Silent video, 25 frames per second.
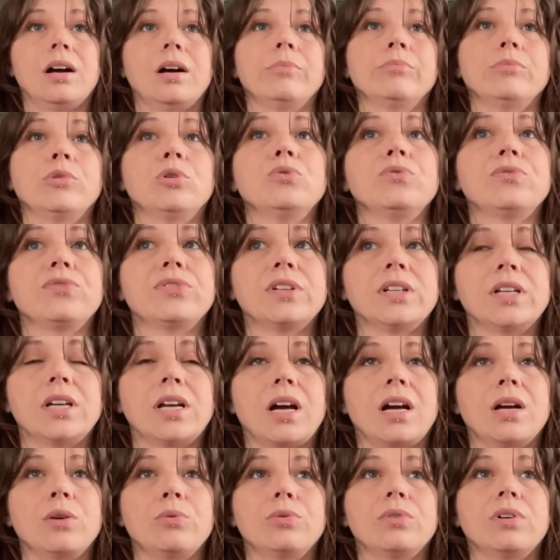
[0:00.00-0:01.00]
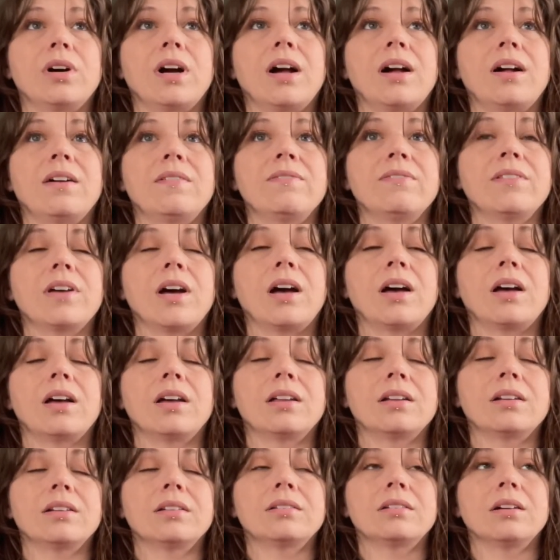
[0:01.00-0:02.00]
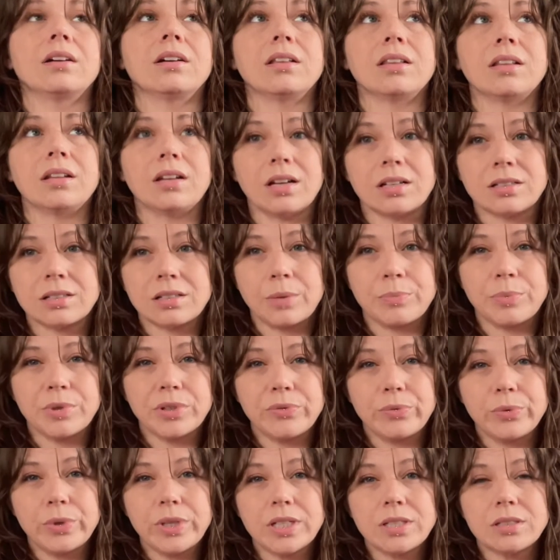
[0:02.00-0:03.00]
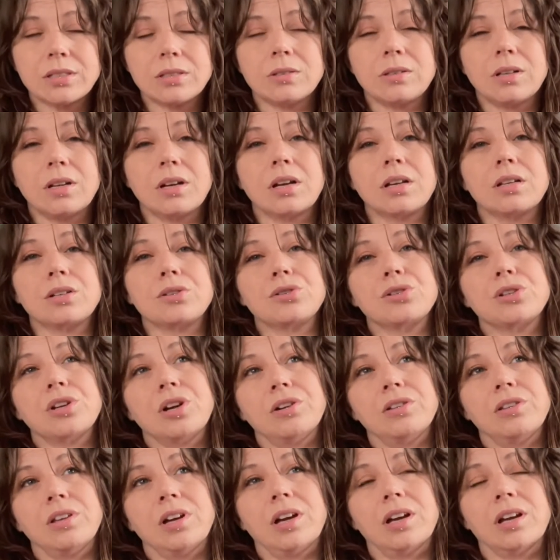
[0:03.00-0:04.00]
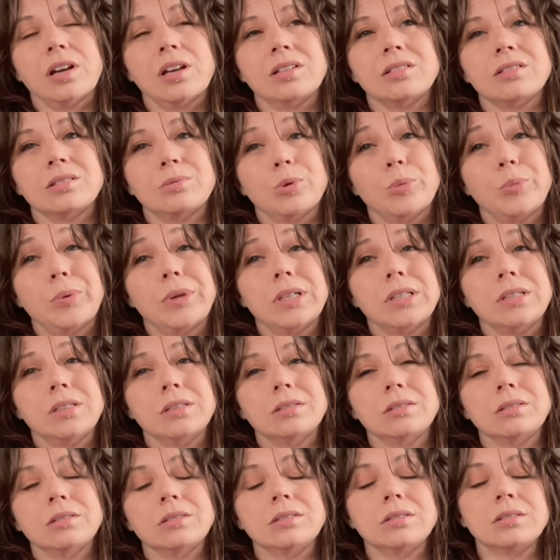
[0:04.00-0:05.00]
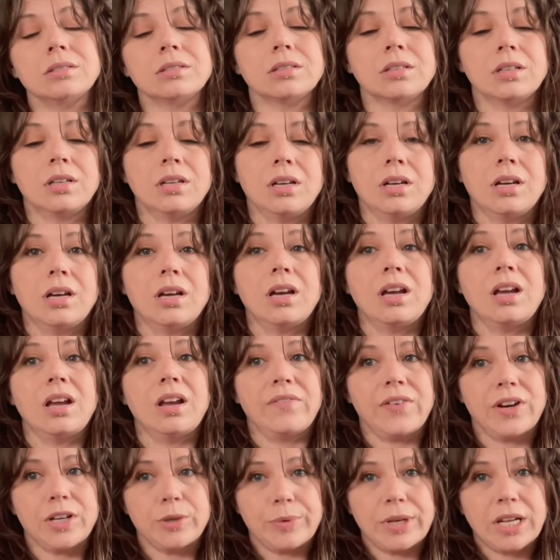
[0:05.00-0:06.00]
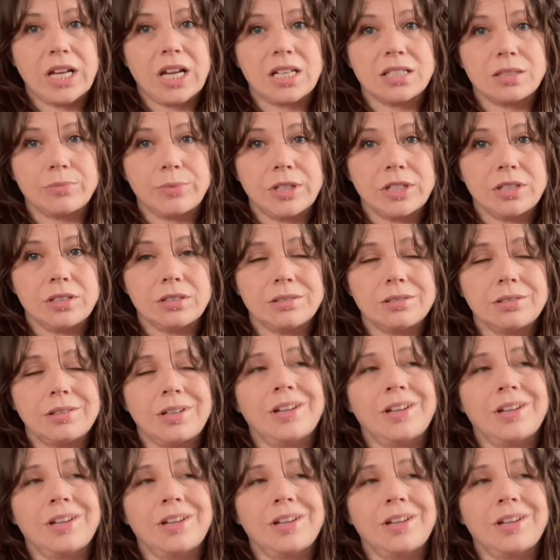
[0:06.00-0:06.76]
Hopefully I will have that done in the next couple of weeks so that I can share that and get some opinions, if anybody has opinions.